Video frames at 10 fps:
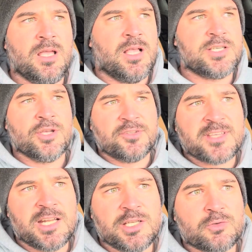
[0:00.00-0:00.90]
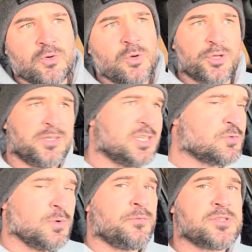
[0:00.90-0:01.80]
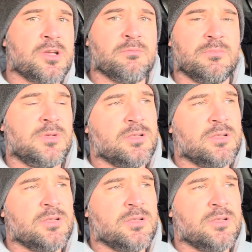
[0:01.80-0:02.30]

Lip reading: It's not entirely true, but it is true for some.